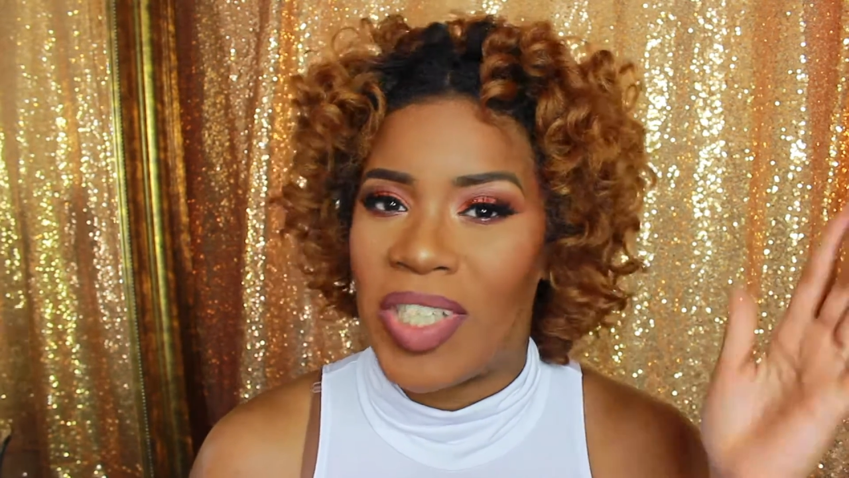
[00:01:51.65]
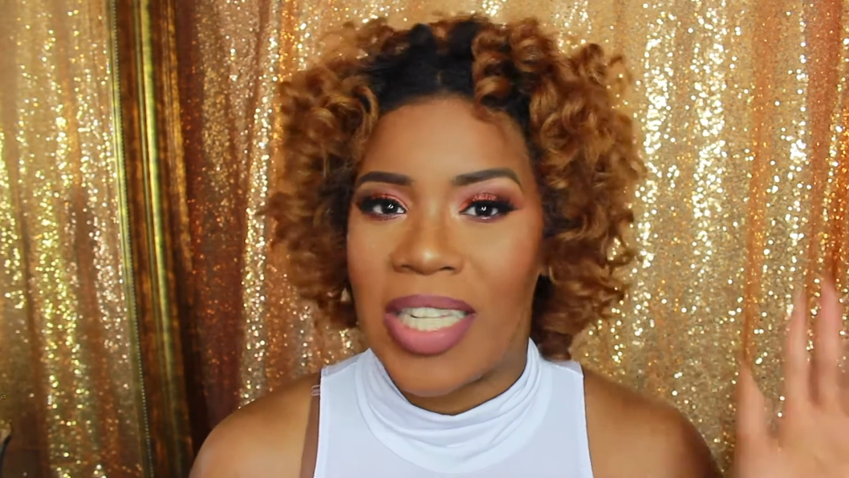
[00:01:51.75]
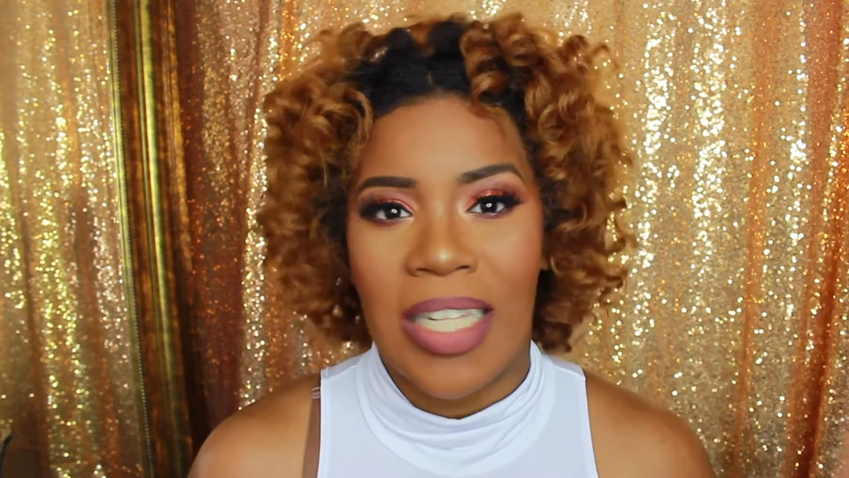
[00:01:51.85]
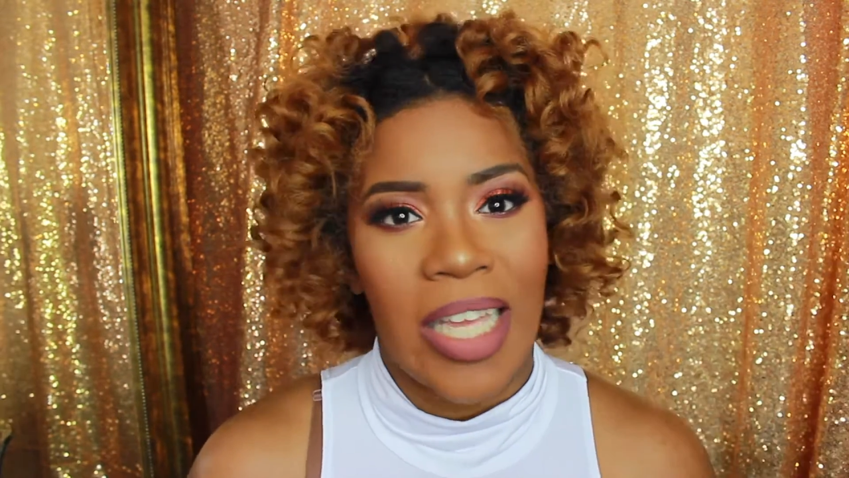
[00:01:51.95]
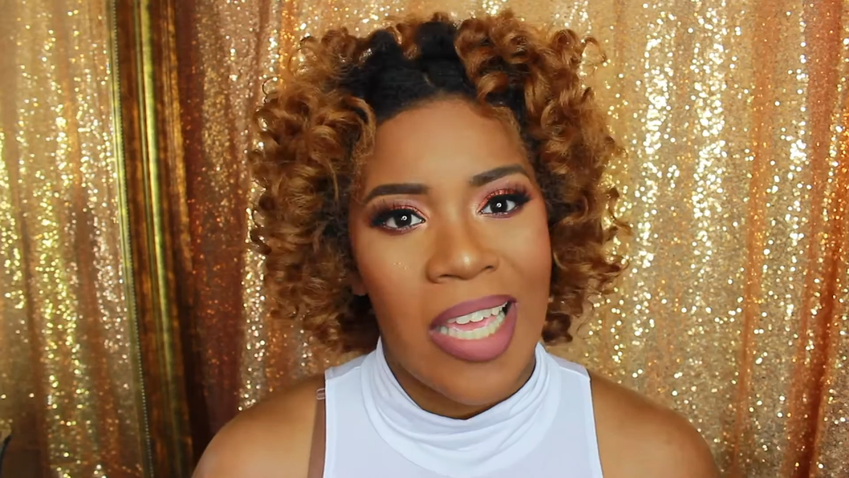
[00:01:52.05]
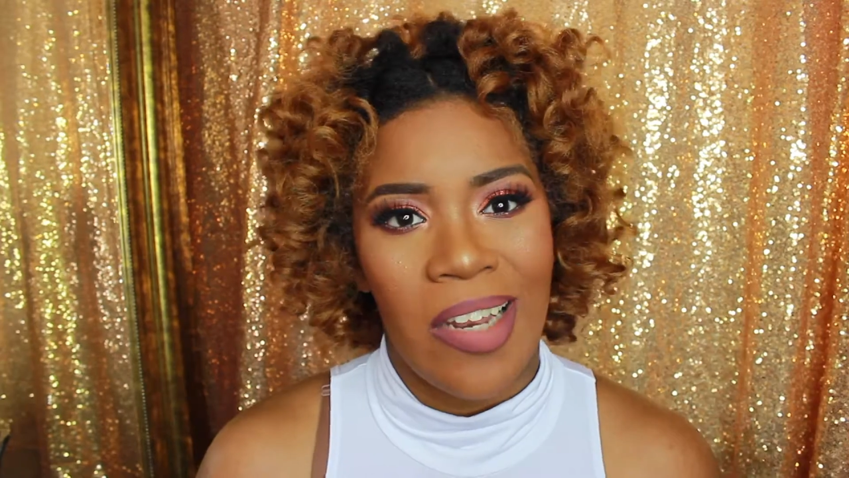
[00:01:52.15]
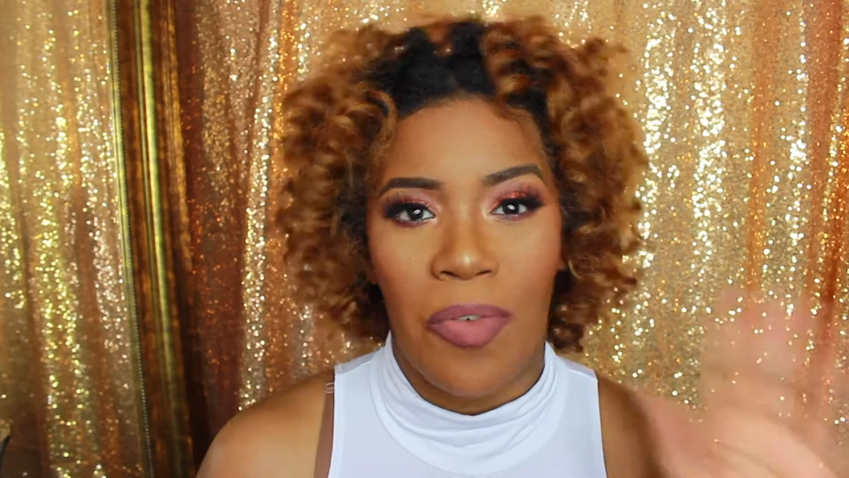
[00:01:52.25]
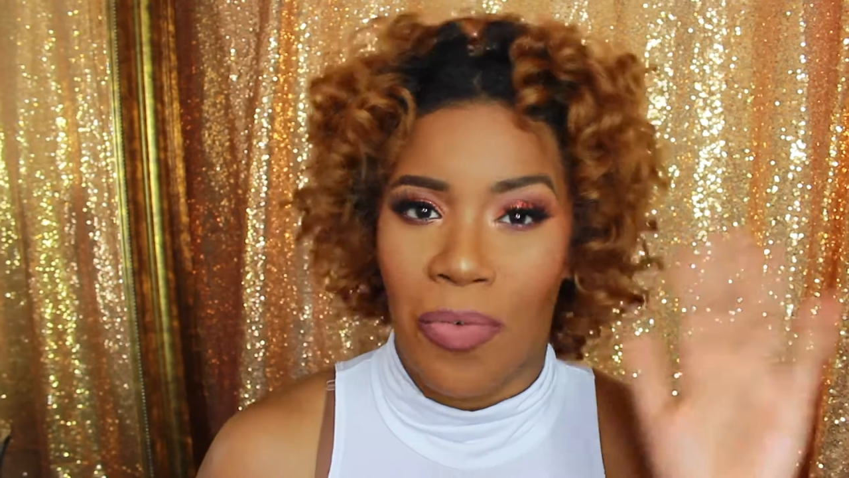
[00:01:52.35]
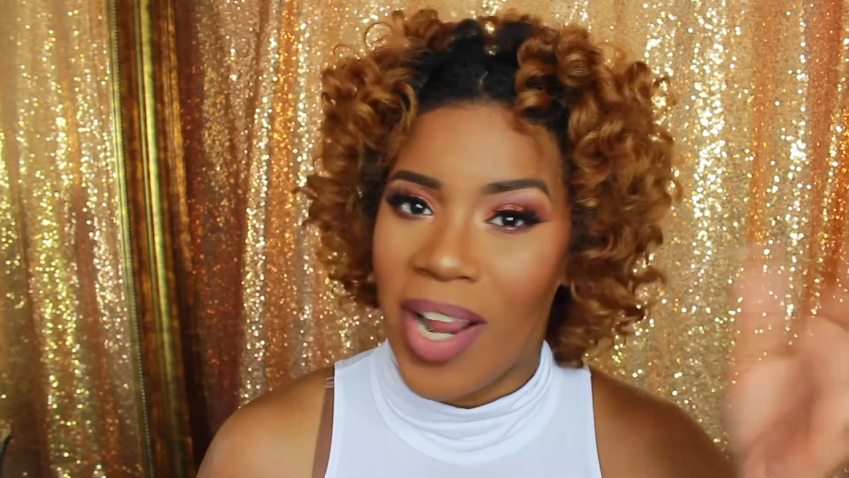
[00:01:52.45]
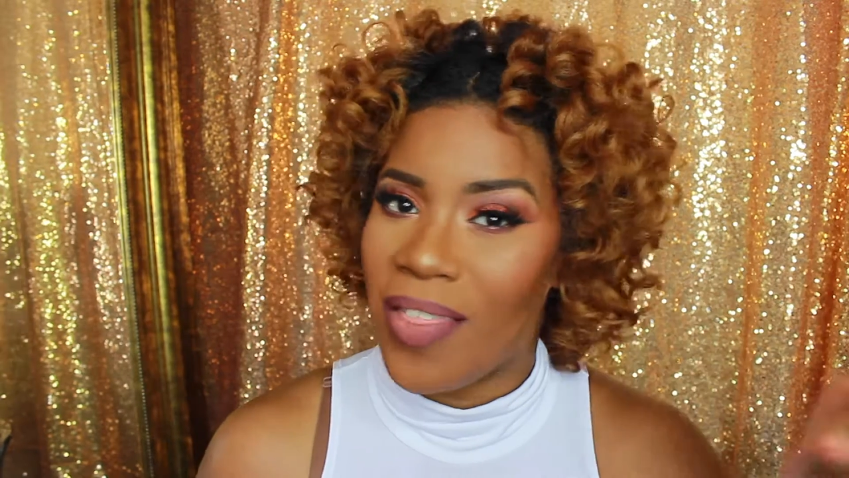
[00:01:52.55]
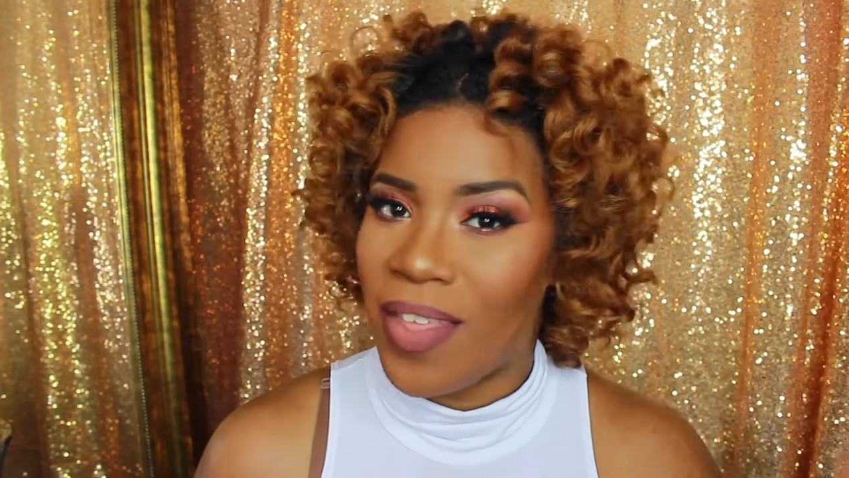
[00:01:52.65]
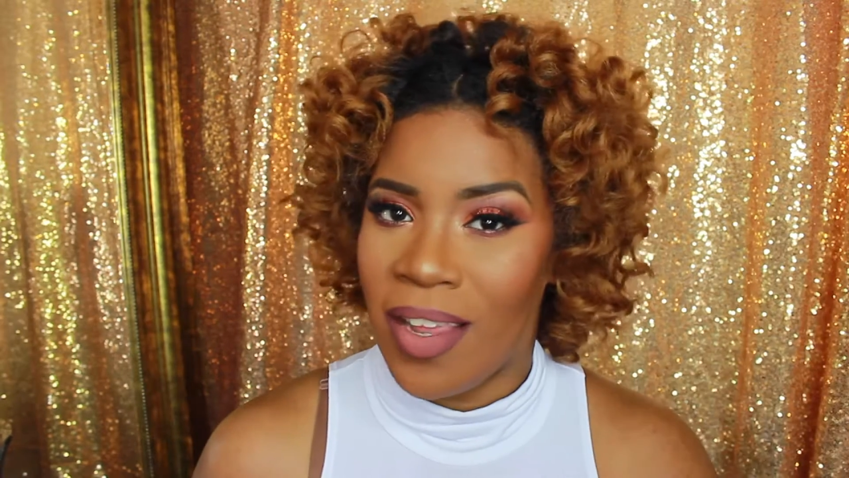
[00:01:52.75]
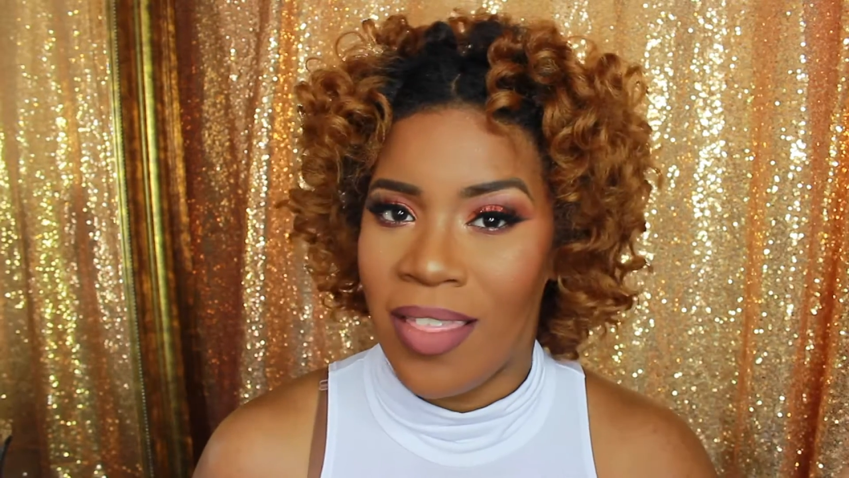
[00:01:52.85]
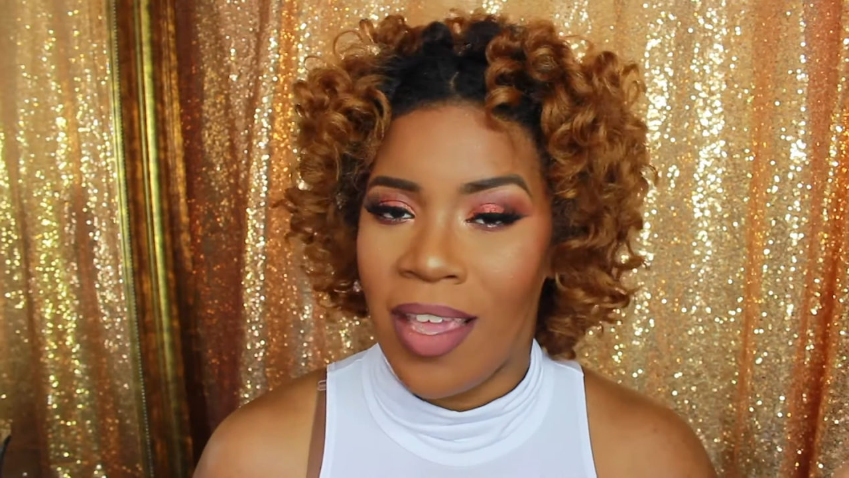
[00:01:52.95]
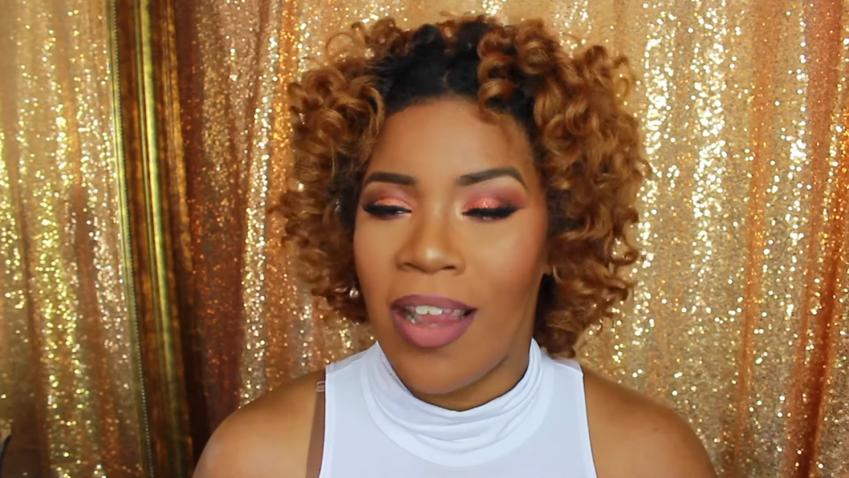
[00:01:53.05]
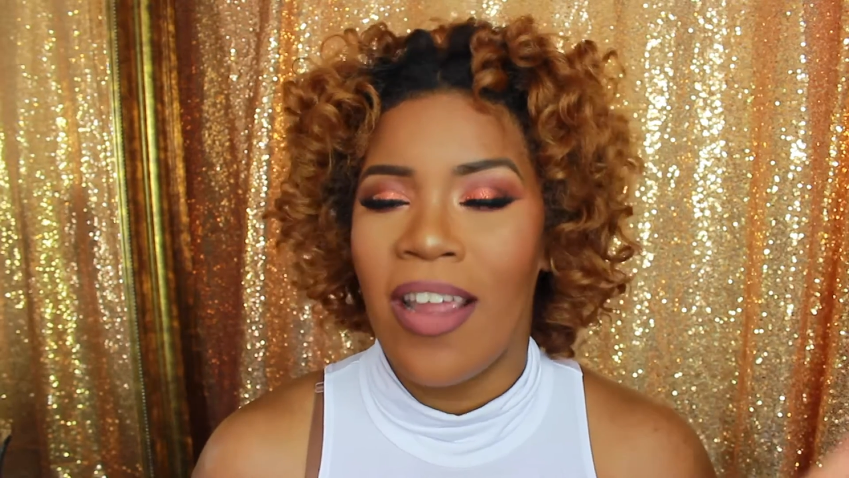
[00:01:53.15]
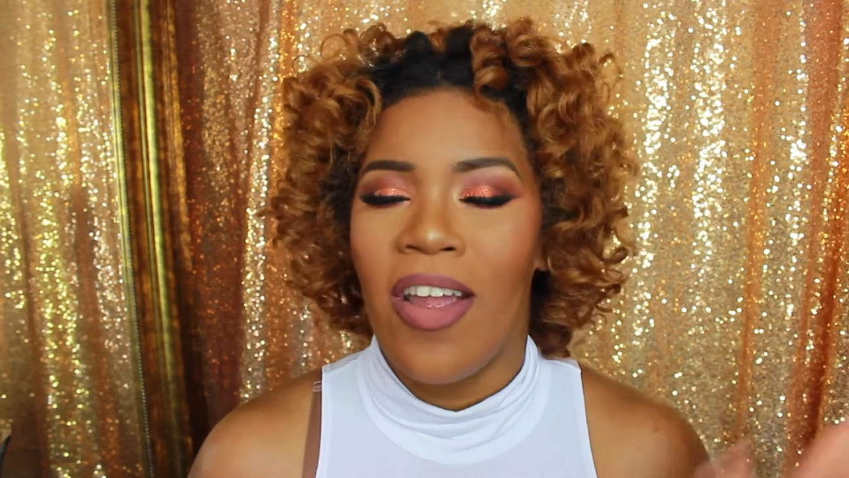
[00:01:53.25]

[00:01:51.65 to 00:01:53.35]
just click it right then and there